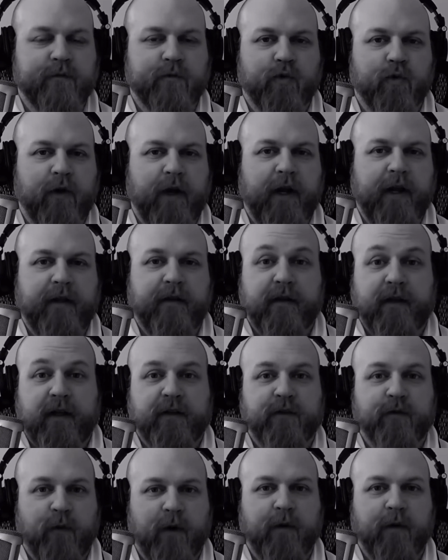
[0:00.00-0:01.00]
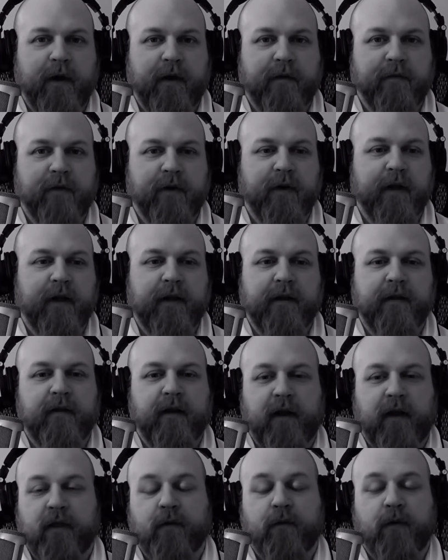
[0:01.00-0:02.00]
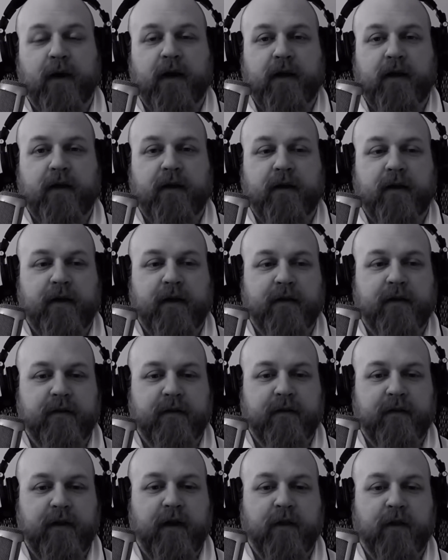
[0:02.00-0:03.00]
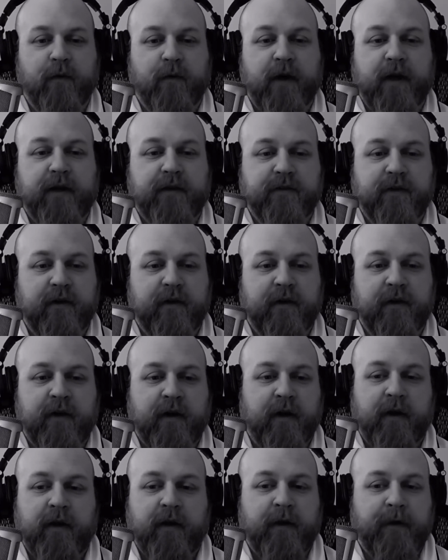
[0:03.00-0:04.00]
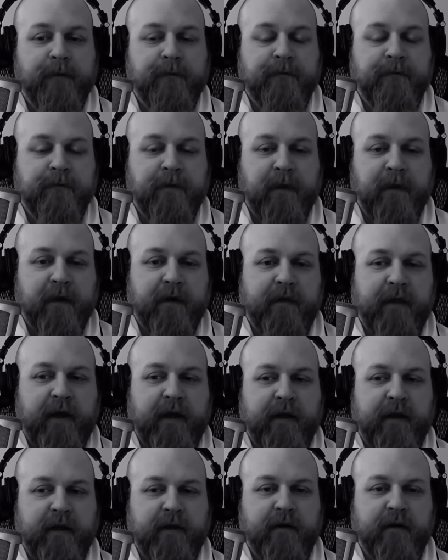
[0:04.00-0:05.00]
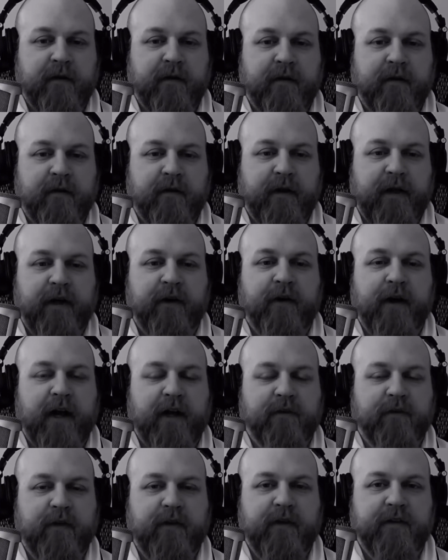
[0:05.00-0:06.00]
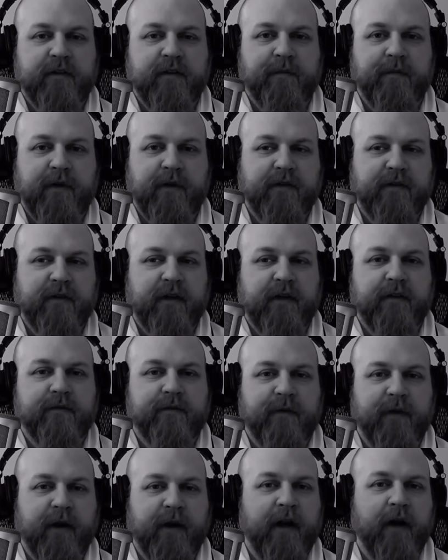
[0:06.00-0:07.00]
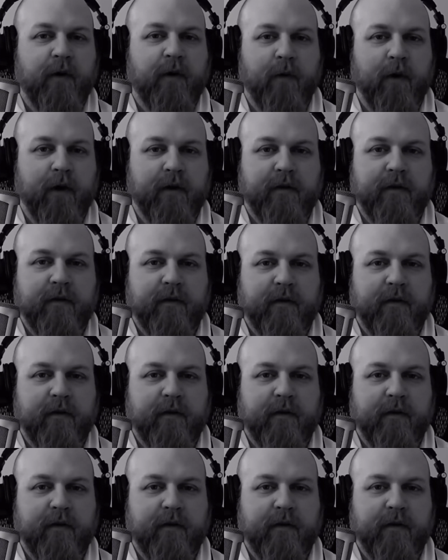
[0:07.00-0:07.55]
Great, and that's one way of doing it. The other ways are they can interact with these NPCs, figure out what